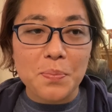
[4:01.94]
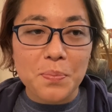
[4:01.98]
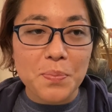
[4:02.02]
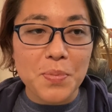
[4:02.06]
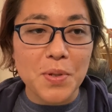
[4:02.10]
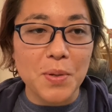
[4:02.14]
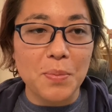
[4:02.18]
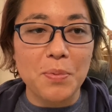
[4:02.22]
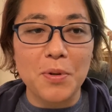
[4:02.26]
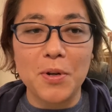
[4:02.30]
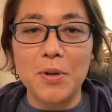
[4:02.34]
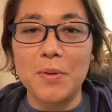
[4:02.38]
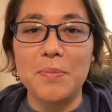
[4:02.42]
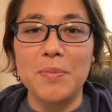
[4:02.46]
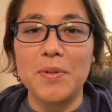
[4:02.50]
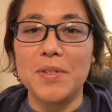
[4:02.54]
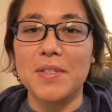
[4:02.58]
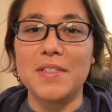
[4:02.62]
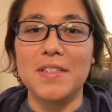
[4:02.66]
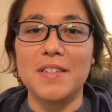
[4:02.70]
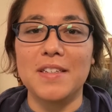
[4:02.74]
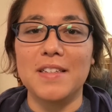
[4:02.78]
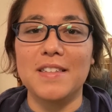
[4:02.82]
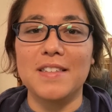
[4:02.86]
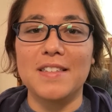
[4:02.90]
the
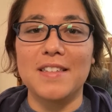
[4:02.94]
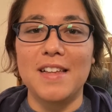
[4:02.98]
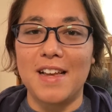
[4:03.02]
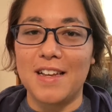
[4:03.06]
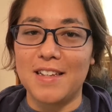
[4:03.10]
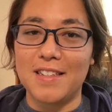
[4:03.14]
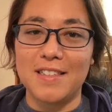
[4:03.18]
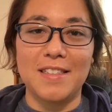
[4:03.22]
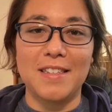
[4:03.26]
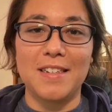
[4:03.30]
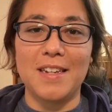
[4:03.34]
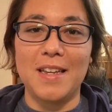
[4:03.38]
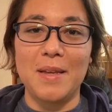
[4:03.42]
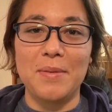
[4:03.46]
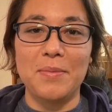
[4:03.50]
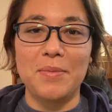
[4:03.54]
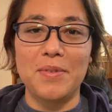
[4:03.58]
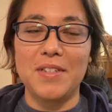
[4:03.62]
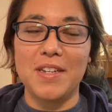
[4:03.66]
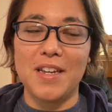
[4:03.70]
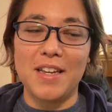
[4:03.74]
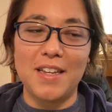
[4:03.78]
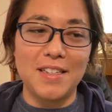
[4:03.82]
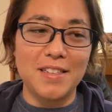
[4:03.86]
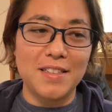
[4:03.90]
purpose is, as the name
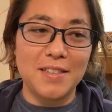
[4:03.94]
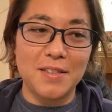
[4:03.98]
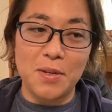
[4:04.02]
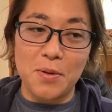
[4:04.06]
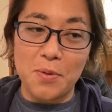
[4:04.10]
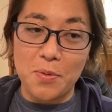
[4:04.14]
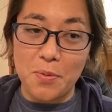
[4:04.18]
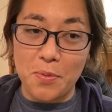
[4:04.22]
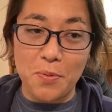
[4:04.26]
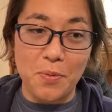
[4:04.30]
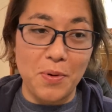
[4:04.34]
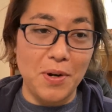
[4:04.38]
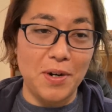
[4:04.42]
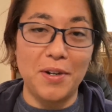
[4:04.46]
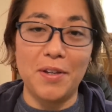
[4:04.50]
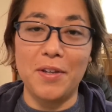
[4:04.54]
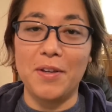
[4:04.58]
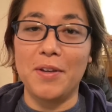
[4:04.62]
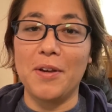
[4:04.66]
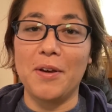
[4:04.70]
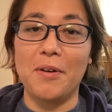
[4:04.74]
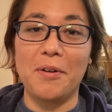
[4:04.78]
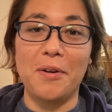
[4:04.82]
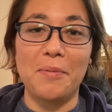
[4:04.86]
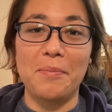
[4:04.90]
states, where you
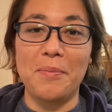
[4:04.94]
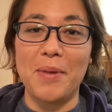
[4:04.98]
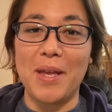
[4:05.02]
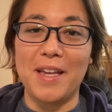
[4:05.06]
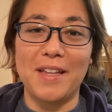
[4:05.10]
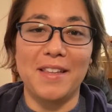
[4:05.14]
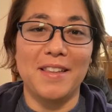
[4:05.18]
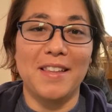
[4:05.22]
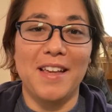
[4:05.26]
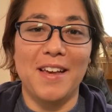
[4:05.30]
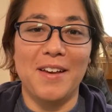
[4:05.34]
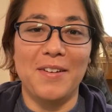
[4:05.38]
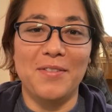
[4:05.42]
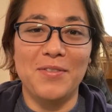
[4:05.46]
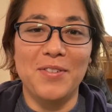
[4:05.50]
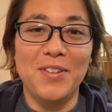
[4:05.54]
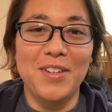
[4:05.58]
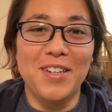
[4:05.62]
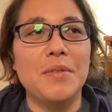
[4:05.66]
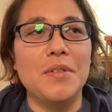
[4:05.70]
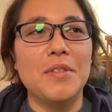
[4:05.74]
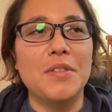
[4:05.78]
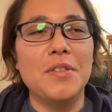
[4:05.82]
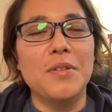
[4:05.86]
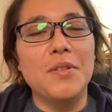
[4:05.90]
go to make
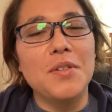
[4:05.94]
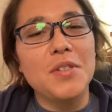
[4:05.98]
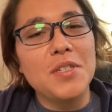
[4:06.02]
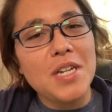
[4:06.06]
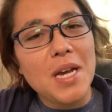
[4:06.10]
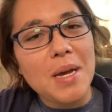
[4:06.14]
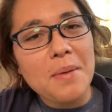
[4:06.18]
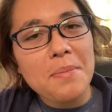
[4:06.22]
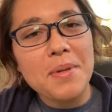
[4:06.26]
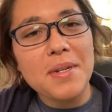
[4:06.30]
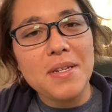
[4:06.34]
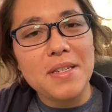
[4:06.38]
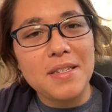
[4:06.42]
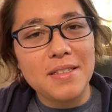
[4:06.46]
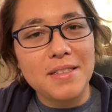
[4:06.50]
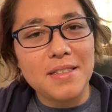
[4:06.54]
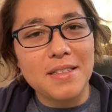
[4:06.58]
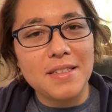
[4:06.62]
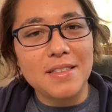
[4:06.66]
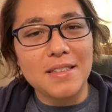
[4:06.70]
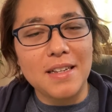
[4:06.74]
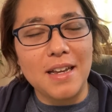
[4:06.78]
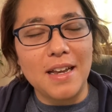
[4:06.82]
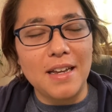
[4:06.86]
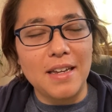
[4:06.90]
love. So in Japanese
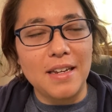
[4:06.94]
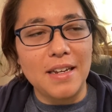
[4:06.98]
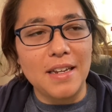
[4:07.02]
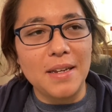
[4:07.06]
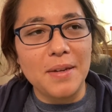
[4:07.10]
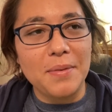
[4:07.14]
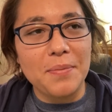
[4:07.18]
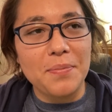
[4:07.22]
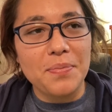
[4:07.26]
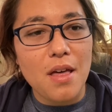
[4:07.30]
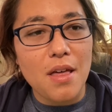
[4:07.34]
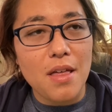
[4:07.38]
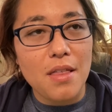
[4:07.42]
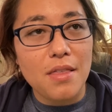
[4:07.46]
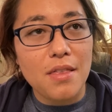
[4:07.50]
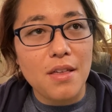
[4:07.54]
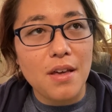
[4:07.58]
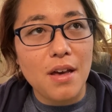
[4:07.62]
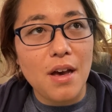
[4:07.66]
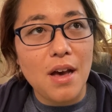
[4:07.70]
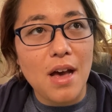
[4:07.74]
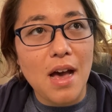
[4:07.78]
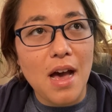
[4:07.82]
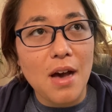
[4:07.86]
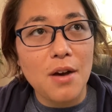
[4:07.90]
society, the
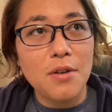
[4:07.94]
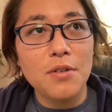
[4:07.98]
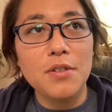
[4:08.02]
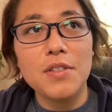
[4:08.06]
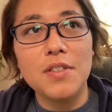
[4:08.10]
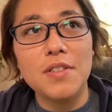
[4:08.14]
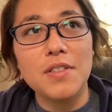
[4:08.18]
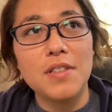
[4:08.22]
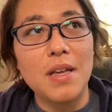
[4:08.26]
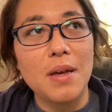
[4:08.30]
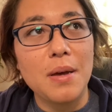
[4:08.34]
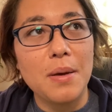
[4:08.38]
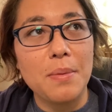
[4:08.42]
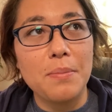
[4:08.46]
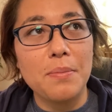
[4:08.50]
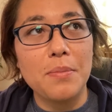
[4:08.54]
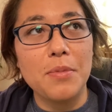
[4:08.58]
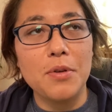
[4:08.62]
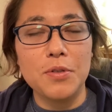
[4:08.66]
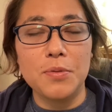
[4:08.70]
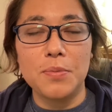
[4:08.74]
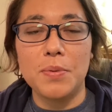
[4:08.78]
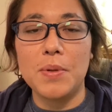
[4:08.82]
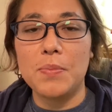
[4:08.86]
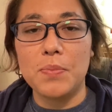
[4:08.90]
house that
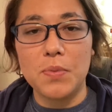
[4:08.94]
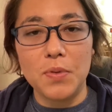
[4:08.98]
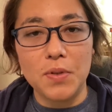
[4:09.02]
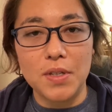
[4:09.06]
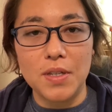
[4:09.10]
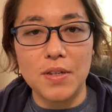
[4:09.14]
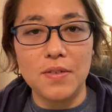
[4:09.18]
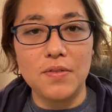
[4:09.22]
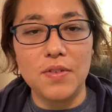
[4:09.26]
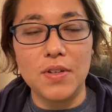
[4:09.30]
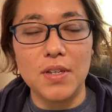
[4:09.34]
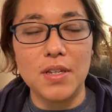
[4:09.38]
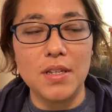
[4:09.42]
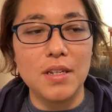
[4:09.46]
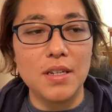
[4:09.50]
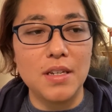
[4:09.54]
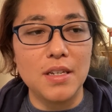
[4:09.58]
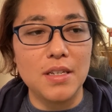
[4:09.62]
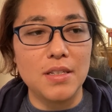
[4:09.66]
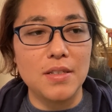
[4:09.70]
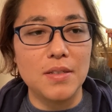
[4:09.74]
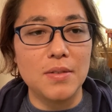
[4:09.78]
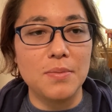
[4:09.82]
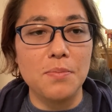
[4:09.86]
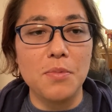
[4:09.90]
most people live in
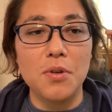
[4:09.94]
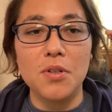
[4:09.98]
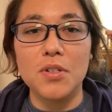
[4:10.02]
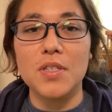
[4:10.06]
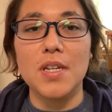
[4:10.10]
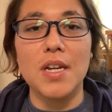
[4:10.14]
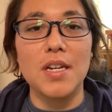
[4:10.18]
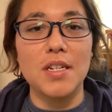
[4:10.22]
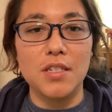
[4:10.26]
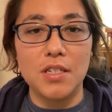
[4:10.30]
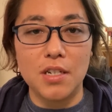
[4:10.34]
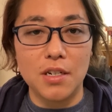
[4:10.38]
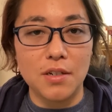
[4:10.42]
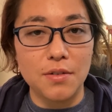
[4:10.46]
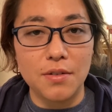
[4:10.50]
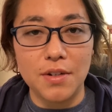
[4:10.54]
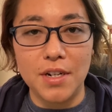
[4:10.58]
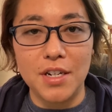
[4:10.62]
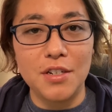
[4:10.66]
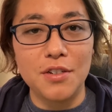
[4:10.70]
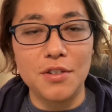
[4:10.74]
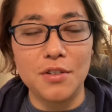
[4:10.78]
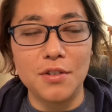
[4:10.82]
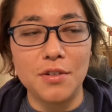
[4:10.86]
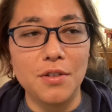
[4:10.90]
is
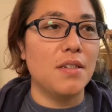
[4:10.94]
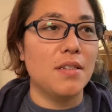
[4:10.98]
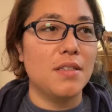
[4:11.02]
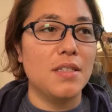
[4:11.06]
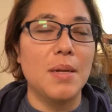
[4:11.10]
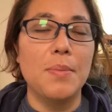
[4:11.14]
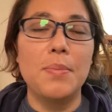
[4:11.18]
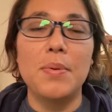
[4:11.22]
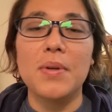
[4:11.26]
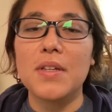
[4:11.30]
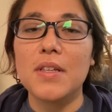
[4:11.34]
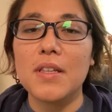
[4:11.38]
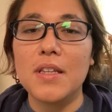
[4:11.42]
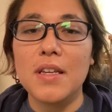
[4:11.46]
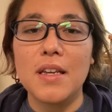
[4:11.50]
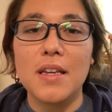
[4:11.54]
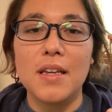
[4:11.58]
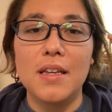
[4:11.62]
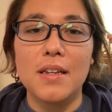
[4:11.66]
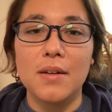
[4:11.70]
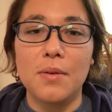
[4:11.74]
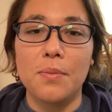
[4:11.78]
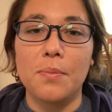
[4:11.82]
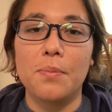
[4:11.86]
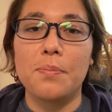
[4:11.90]
multi-generational. Typically
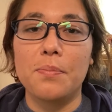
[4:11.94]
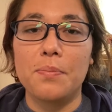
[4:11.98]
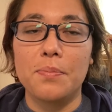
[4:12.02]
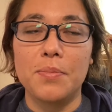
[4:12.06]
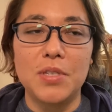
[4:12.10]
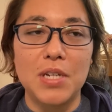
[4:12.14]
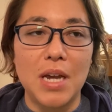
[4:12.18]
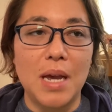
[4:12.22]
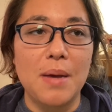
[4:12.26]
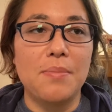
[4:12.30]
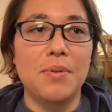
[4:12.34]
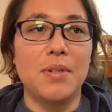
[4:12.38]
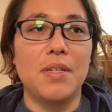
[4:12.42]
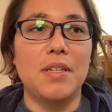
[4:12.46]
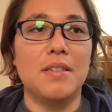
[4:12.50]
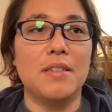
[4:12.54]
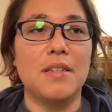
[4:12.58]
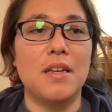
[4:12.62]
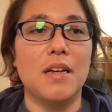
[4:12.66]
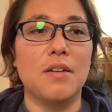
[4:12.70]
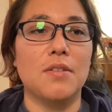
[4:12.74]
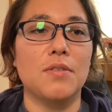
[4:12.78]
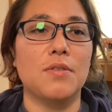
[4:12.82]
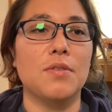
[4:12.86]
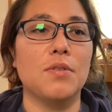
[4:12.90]
in a Japanese
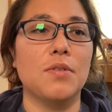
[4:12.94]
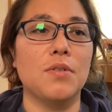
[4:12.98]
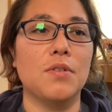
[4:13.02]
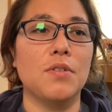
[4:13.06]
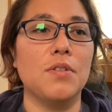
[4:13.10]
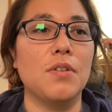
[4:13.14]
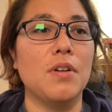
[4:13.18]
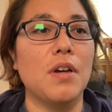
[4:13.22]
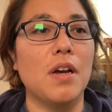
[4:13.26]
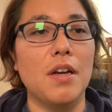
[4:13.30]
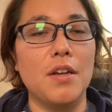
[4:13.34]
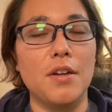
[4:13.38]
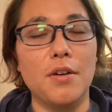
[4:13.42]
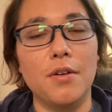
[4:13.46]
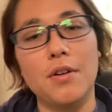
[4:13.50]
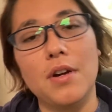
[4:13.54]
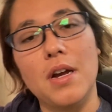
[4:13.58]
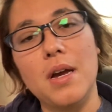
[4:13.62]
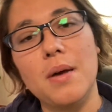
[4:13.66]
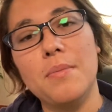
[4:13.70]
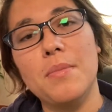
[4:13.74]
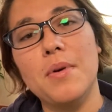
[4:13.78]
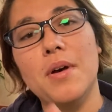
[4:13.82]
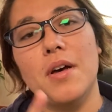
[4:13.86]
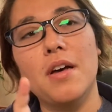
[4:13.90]
household, you got your
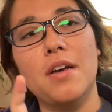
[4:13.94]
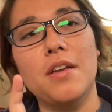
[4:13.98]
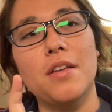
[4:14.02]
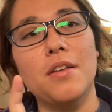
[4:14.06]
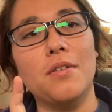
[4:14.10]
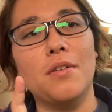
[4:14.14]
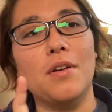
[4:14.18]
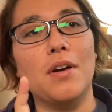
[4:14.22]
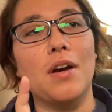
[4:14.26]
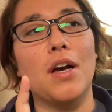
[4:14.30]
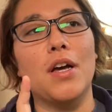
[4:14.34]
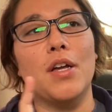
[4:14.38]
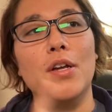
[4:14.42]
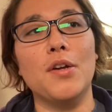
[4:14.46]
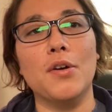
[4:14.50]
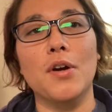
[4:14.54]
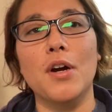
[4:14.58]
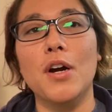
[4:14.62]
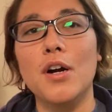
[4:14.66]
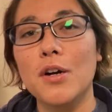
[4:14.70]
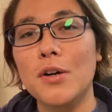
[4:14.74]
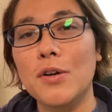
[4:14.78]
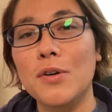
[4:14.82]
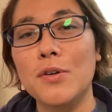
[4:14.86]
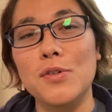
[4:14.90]
grandma, you got your
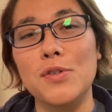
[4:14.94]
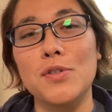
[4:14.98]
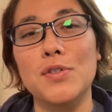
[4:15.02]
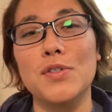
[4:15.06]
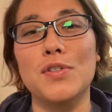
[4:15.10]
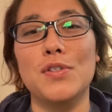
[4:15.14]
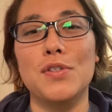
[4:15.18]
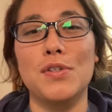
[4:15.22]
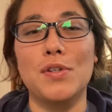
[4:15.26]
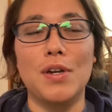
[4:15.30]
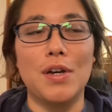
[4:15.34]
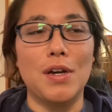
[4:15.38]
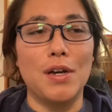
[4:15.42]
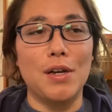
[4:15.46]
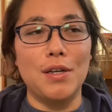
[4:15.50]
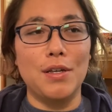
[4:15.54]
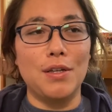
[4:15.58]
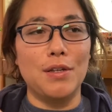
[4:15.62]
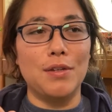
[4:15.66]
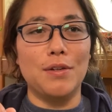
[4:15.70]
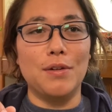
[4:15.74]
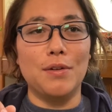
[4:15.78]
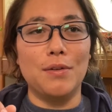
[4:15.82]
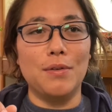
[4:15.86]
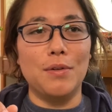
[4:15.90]
uncles, you got,
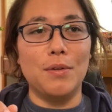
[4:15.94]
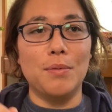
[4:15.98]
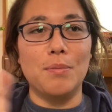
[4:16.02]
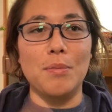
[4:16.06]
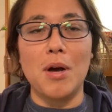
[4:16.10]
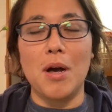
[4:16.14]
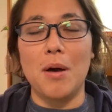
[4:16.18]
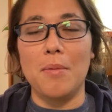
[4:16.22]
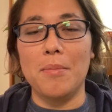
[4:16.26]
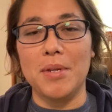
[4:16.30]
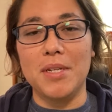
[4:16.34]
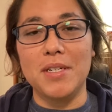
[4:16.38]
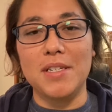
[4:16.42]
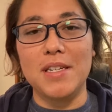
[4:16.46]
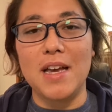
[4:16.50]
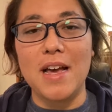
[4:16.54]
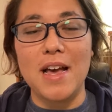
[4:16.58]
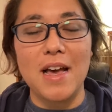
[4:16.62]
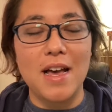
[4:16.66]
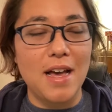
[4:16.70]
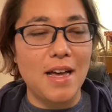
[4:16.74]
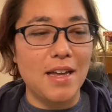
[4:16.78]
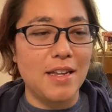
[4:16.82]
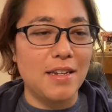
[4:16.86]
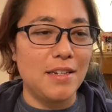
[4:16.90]
you know, your mom and
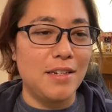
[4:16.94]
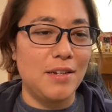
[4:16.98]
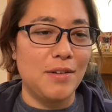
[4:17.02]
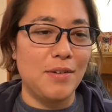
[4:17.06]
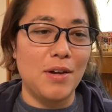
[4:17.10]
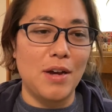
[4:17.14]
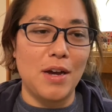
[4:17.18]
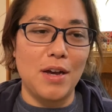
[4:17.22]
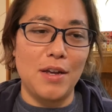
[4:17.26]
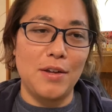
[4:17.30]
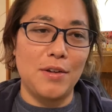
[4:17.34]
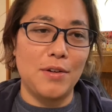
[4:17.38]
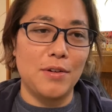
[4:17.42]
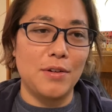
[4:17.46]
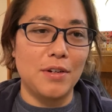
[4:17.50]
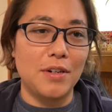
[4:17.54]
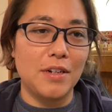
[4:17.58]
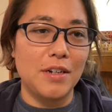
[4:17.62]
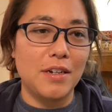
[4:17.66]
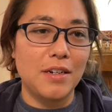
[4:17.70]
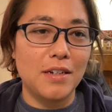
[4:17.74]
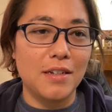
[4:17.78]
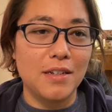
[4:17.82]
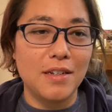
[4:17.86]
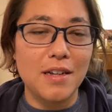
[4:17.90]
dad, you got your
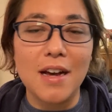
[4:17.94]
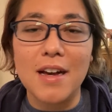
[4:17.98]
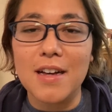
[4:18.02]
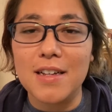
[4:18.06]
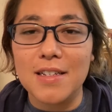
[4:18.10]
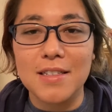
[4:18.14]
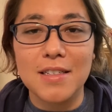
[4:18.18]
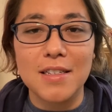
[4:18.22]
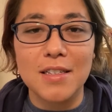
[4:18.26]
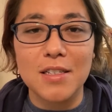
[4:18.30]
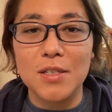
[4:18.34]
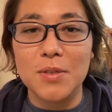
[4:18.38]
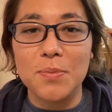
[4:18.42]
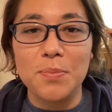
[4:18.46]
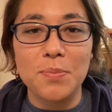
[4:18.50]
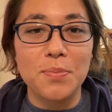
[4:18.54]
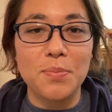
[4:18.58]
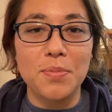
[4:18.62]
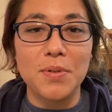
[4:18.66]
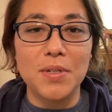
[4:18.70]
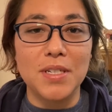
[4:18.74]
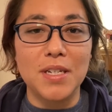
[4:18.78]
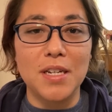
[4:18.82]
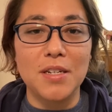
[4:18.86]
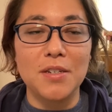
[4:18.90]
cousins
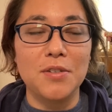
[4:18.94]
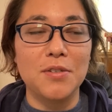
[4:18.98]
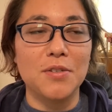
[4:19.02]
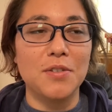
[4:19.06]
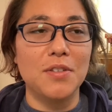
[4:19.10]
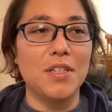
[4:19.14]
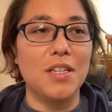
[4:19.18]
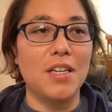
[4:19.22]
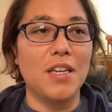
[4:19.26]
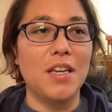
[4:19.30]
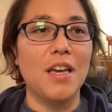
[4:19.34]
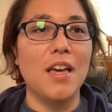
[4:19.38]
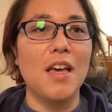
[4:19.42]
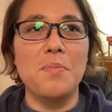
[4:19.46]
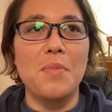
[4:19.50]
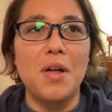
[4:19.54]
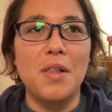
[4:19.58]
potentially.